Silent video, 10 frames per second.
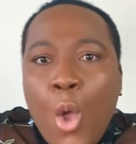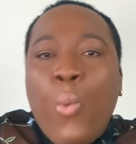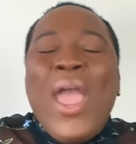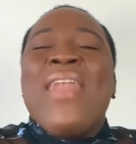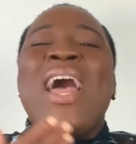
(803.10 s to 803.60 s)

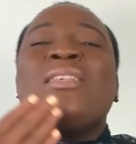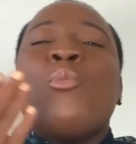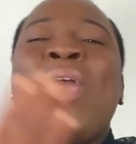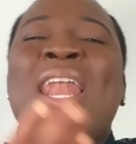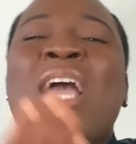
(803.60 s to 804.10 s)
We are not
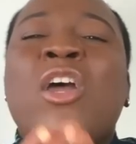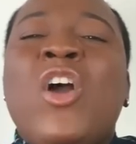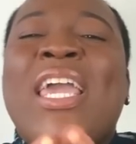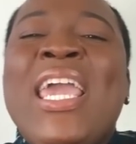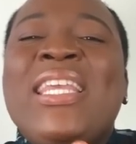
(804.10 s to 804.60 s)
going
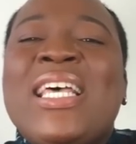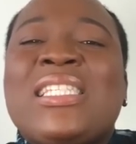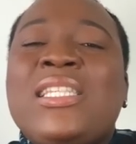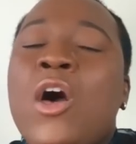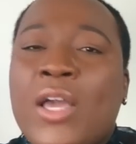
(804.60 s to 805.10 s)
to eat
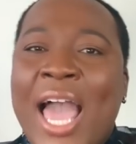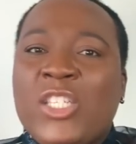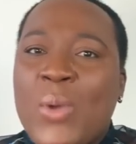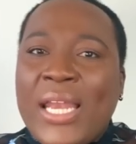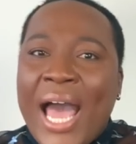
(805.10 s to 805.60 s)
this look,
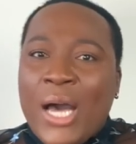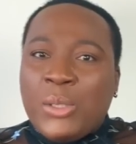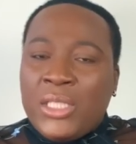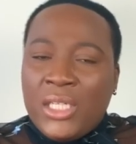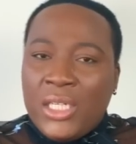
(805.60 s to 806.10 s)
Ajua Loud.